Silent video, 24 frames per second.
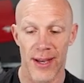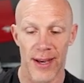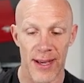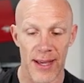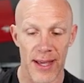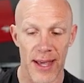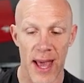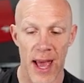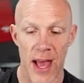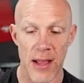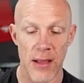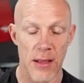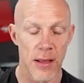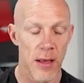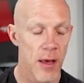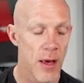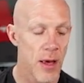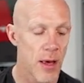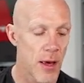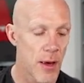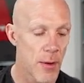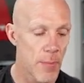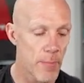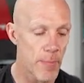Again,
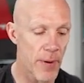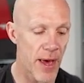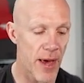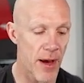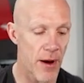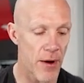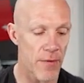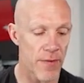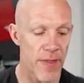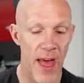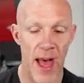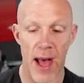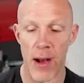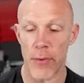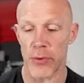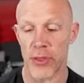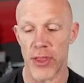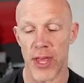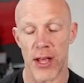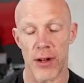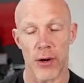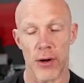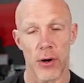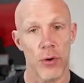pair that
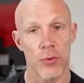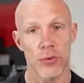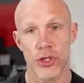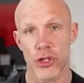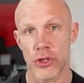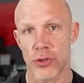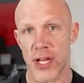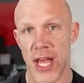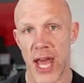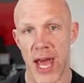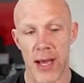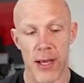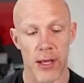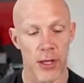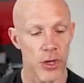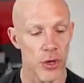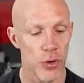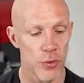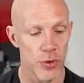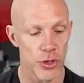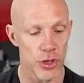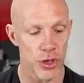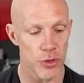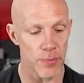with that Ogre attack, and
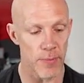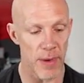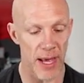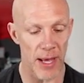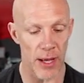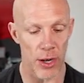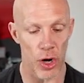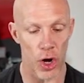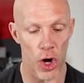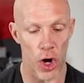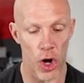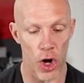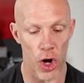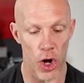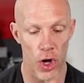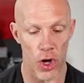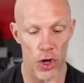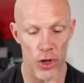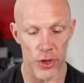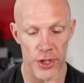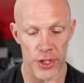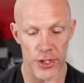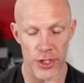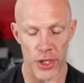you were just making
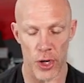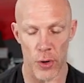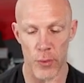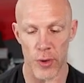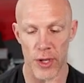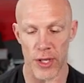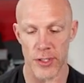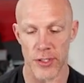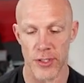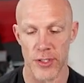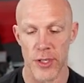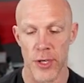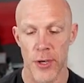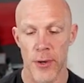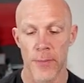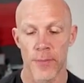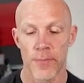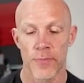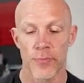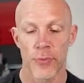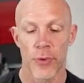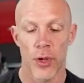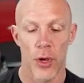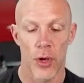all the tokens.
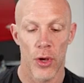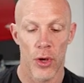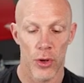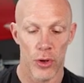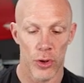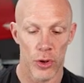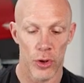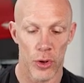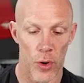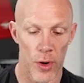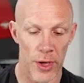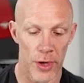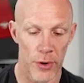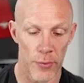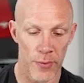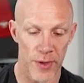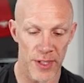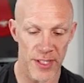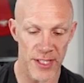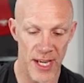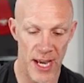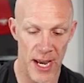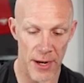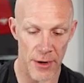Loyal
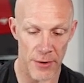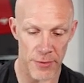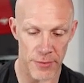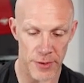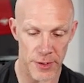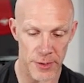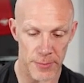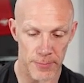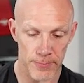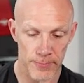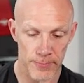Retainers.